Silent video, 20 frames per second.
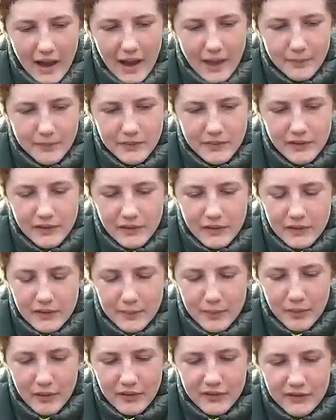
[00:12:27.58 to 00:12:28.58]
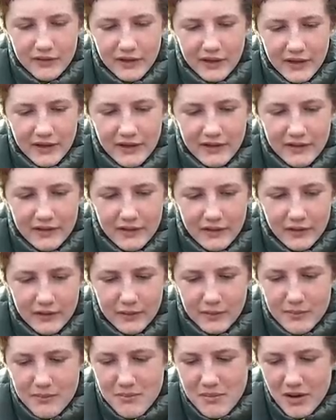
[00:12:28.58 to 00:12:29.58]
absolutely pristine,
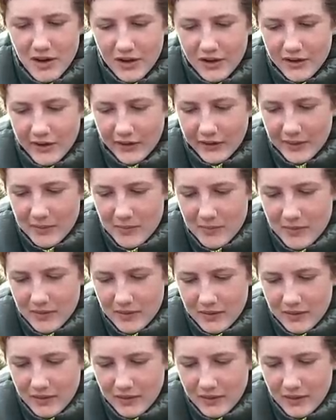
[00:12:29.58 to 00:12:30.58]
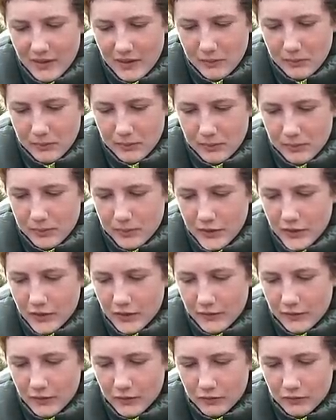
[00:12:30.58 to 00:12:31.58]
not a mark on him.
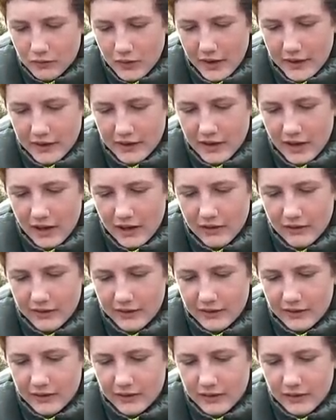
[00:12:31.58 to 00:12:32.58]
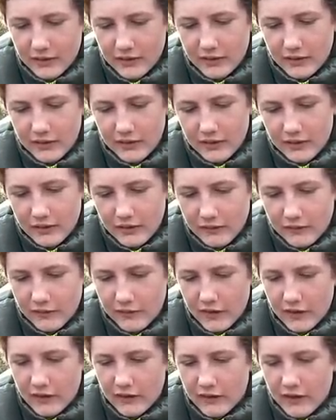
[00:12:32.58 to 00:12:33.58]
Beautiful red colourings to his
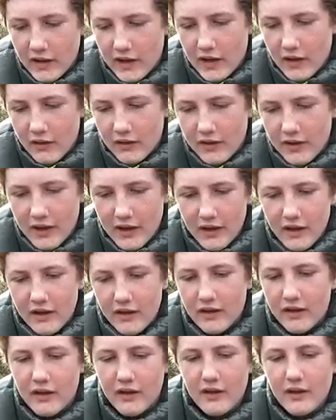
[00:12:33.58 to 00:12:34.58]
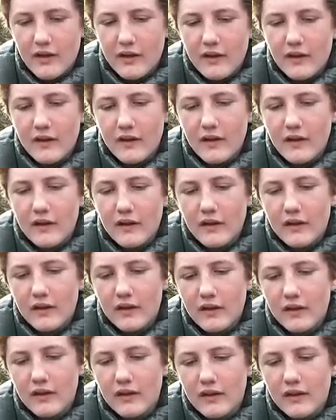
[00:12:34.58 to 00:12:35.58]
fins here and here, and
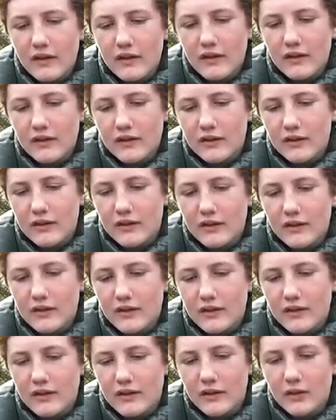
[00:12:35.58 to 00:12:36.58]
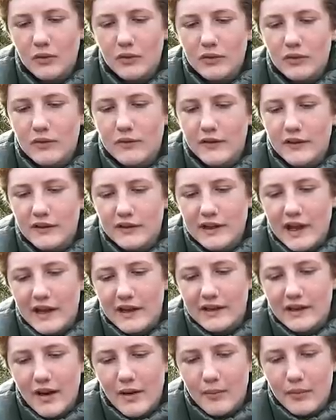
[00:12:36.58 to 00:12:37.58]
dorsal fin
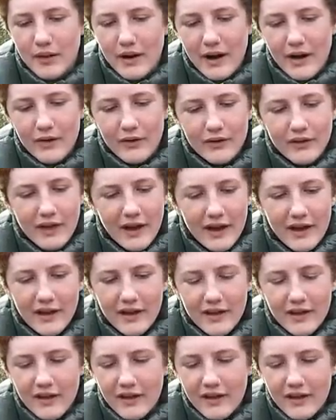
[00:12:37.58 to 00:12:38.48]
standing up proud. That